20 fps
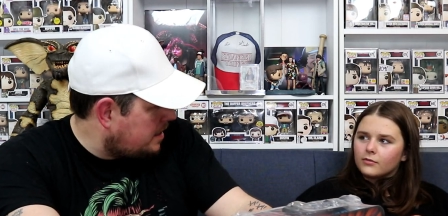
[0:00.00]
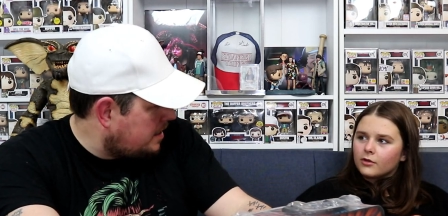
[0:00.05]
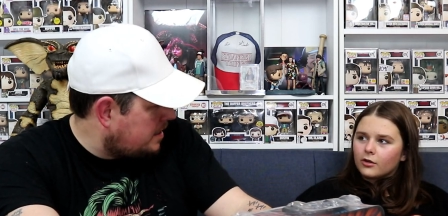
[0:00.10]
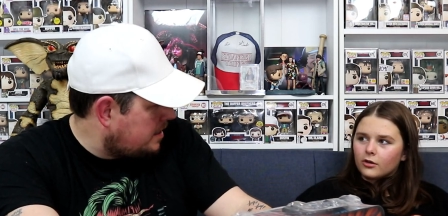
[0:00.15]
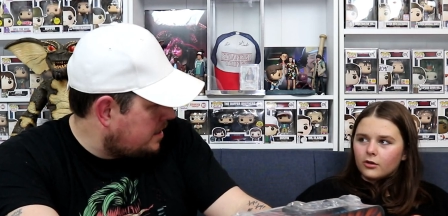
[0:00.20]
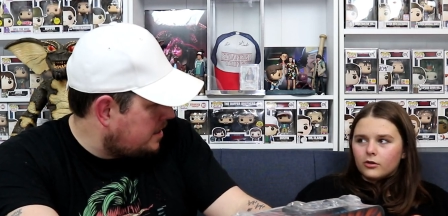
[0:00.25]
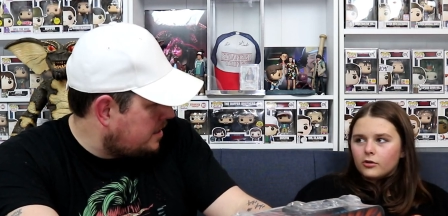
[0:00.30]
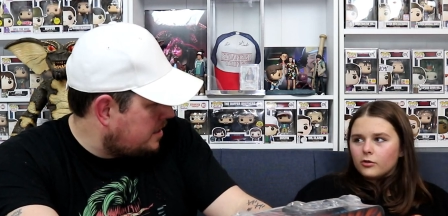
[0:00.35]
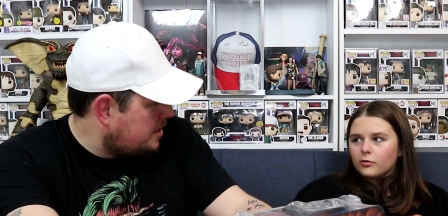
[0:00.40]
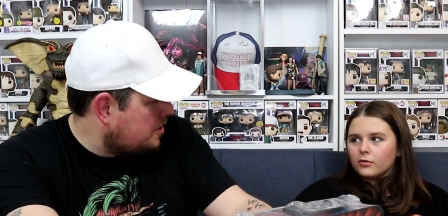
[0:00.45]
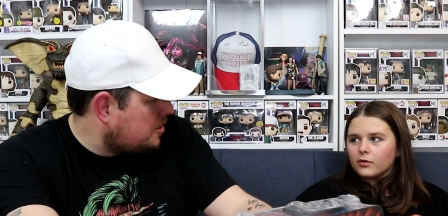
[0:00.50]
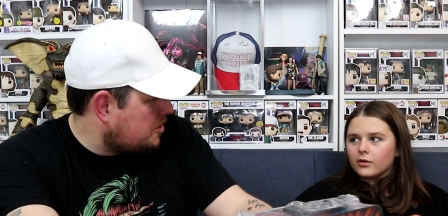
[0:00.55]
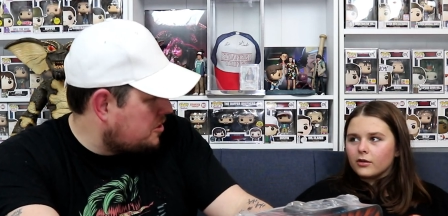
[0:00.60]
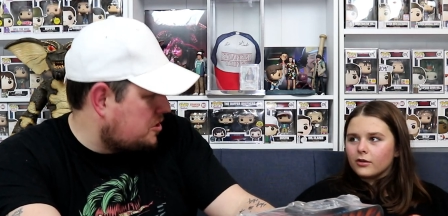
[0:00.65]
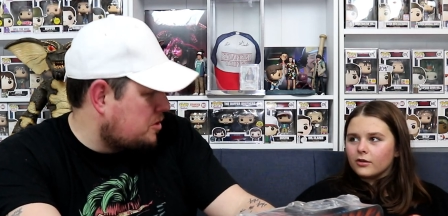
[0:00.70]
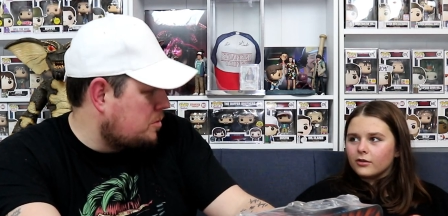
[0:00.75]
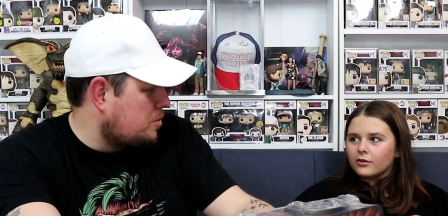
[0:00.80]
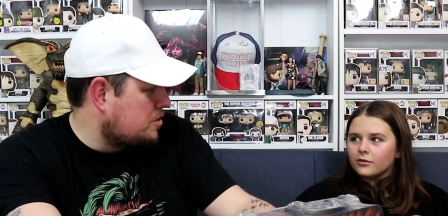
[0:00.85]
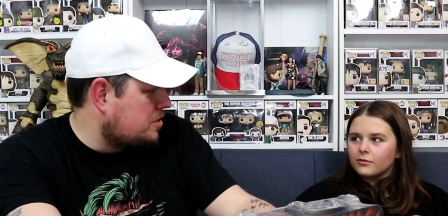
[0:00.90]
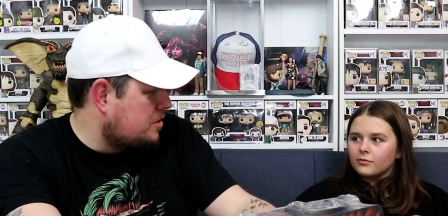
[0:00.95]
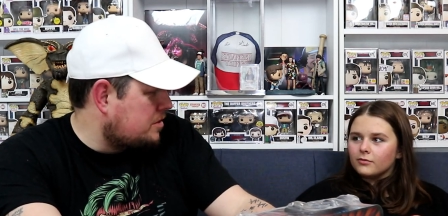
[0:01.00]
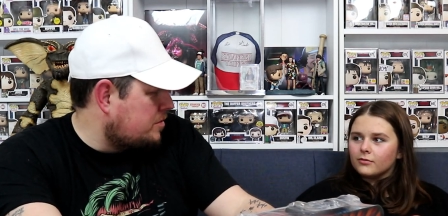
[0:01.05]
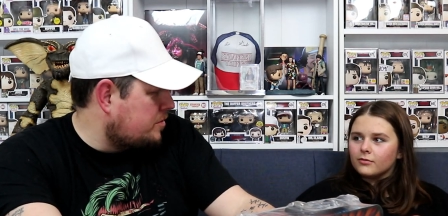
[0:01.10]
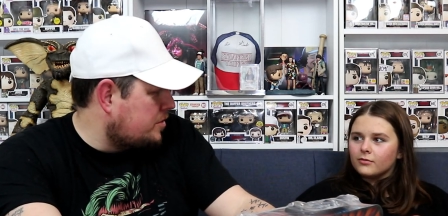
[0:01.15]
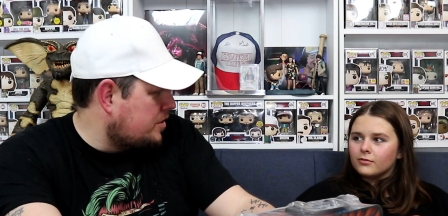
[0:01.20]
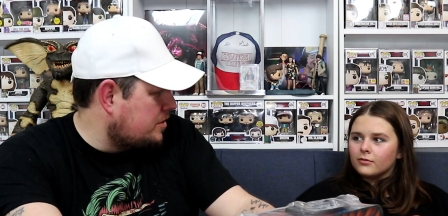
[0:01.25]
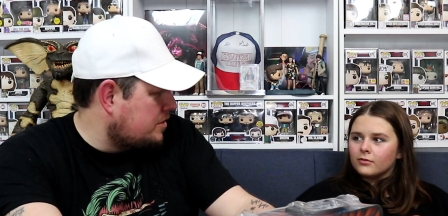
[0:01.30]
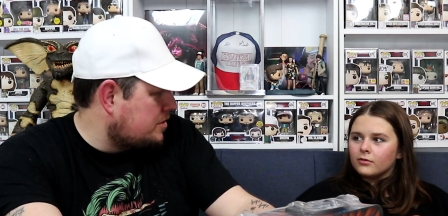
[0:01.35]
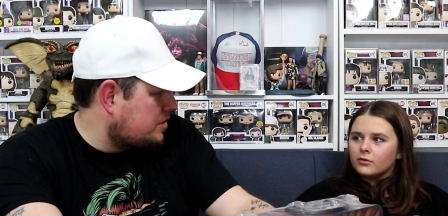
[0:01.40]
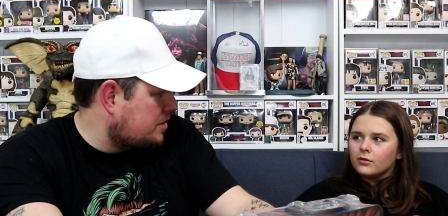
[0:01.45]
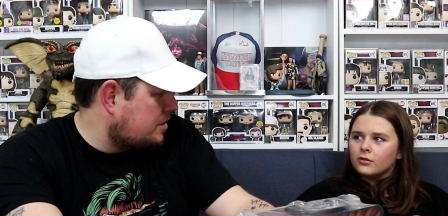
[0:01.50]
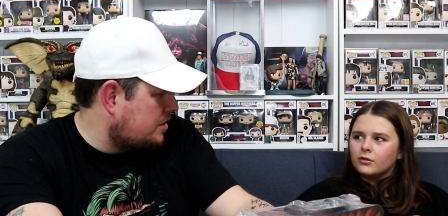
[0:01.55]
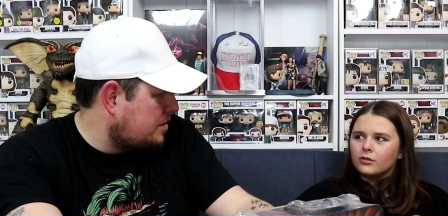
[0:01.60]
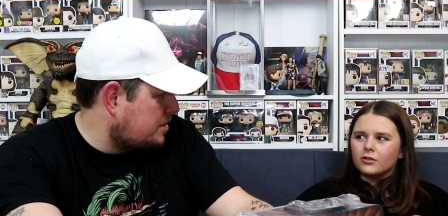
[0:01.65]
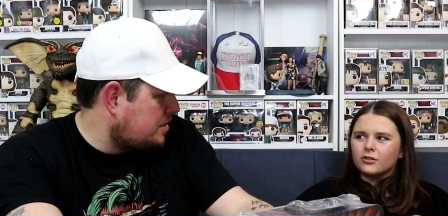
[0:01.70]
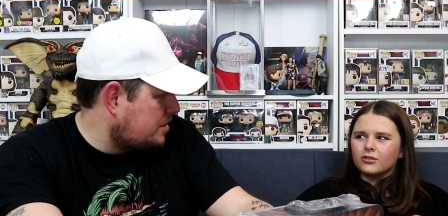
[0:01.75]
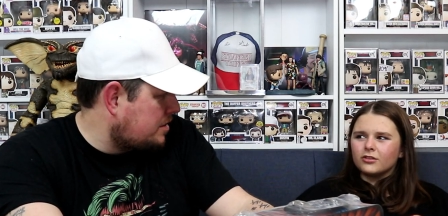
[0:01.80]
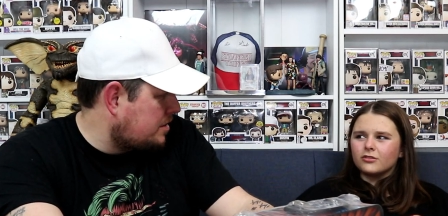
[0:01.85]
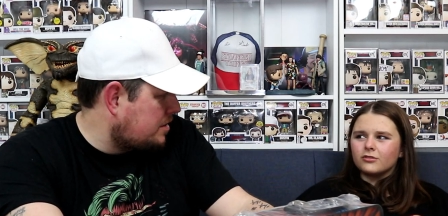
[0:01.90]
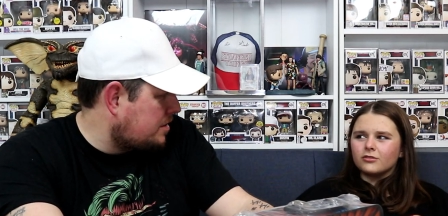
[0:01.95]
Speaker 1: Can I do it. Because she watches the videos. No,
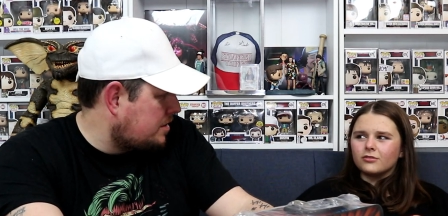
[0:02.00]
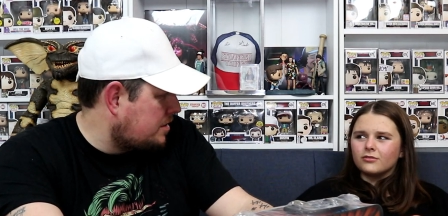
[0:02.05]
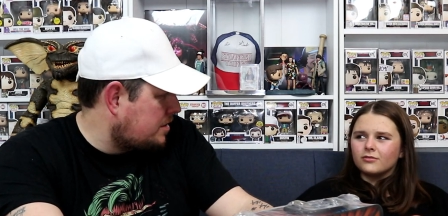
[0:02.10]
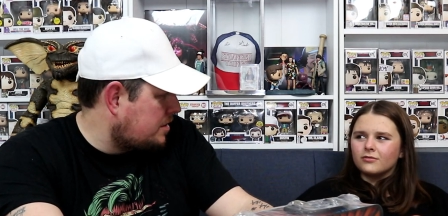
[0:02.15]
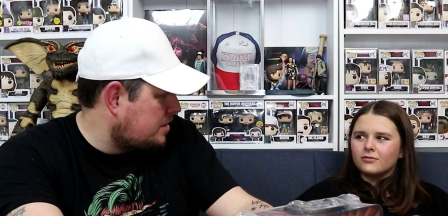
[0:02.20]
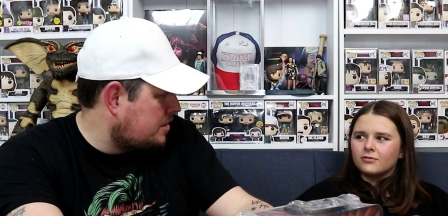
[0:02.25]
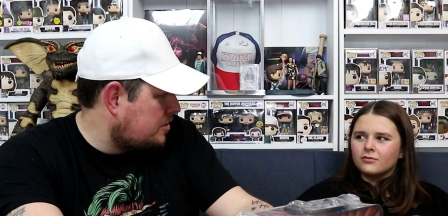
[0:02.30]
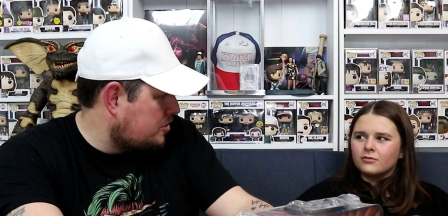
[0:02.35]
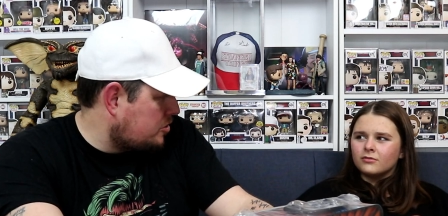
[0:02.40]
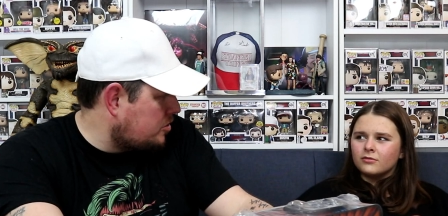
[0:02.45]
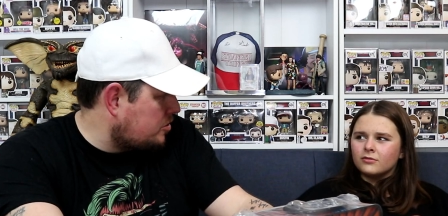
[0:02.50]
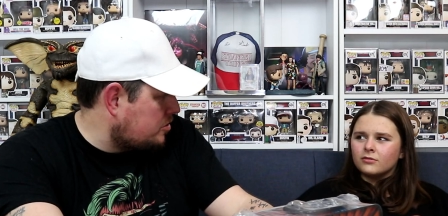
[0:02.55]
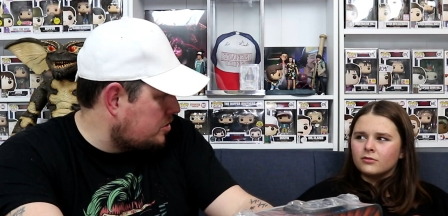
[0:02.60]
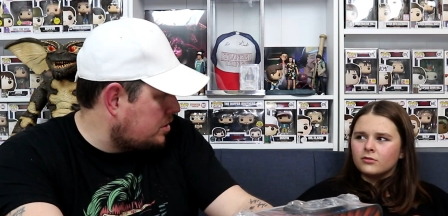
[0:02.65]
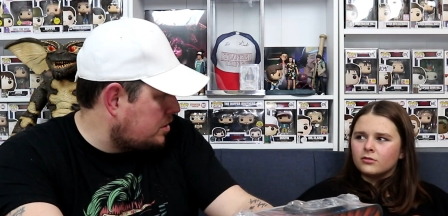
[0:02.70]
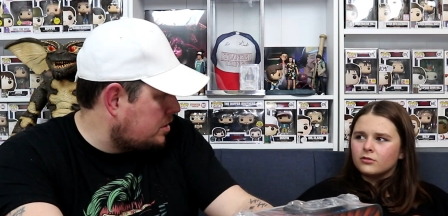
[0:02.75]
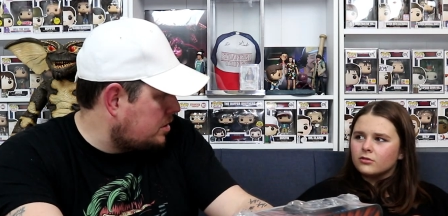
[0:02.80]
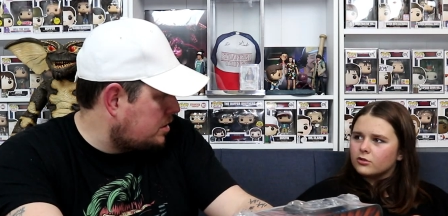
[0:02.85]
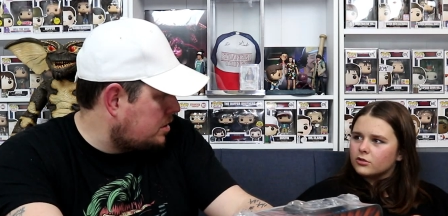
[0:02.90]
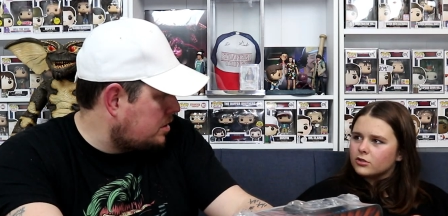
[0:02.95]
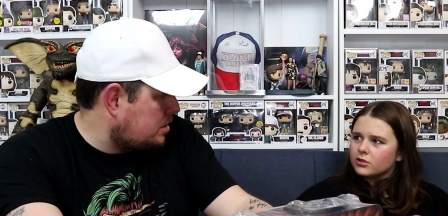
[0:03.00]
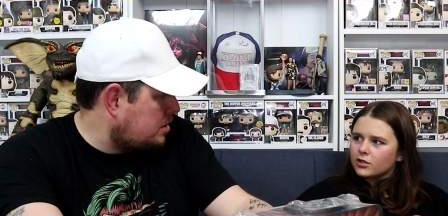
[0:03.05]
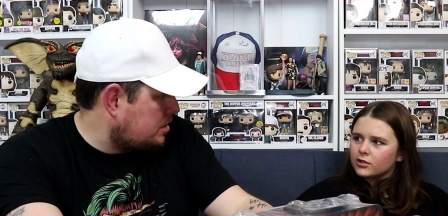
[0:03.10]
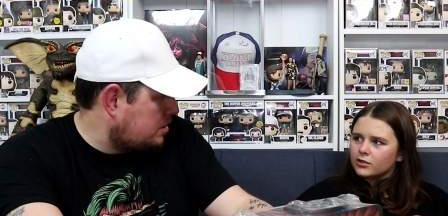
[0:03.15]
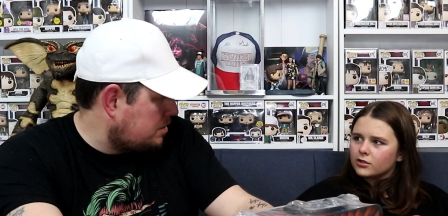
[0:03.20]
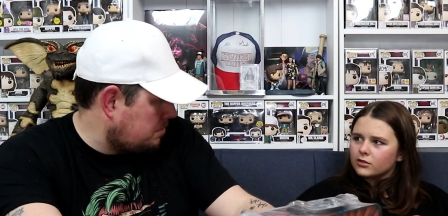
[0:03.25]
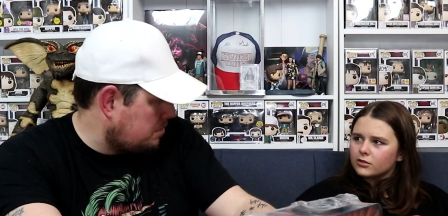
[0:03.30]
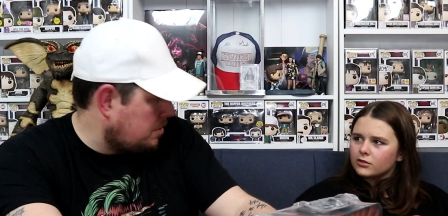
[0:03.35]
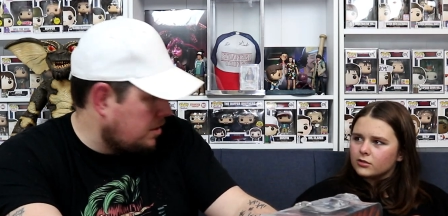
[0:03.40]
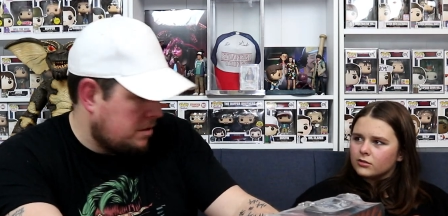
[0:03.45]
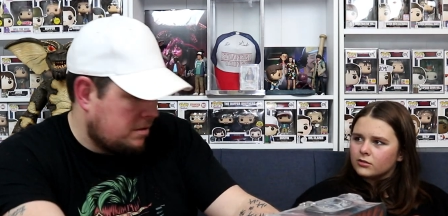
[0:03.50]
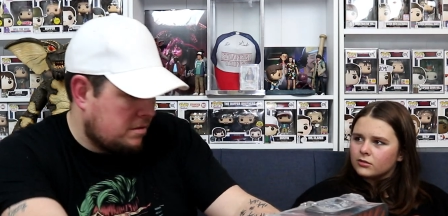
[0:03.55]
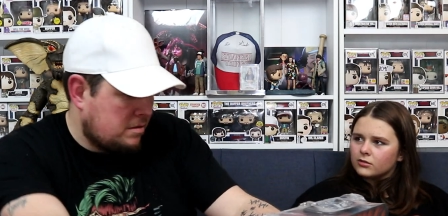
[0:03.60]
she doesn't. She does? She actually. Yeah.